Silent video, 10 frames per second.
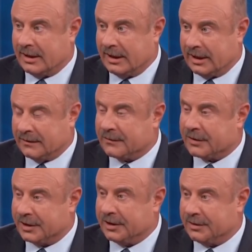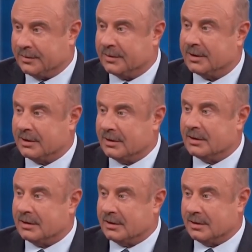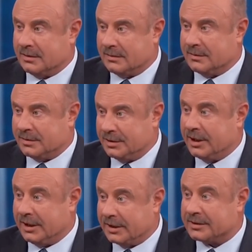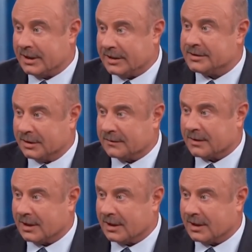and for you, she is that silver